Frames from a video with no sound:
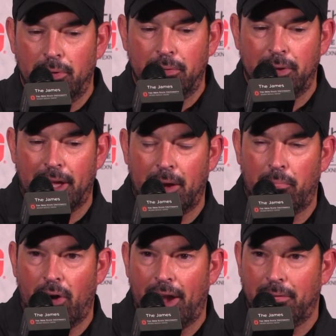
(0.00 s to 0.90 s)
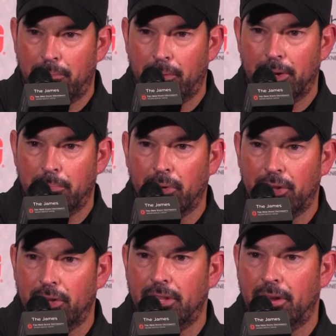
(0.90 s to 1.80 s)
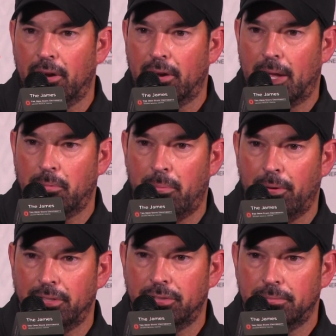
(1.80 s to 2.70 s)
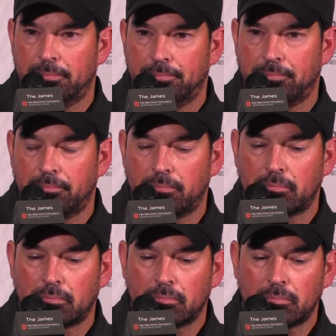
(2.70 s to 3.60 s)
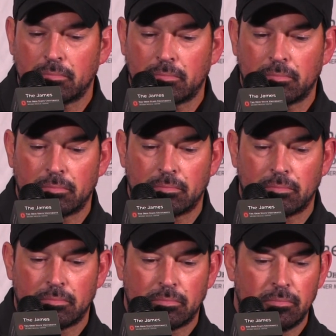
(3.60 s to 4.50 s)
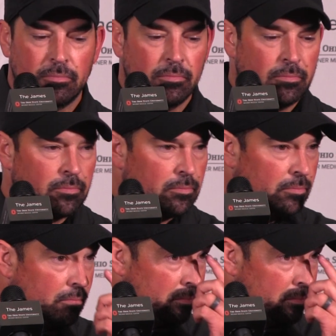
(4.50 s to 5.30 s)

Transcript: we, we kind of brought it pretty pretty good there, a couple points. At far left, Stephen Means, Cleveland.com.